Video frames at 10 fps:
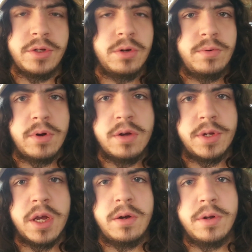drove it around
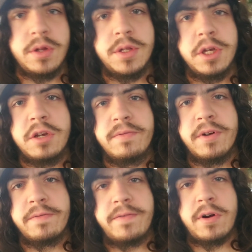town. I didn't take it
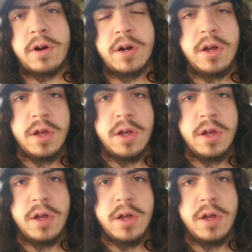very far.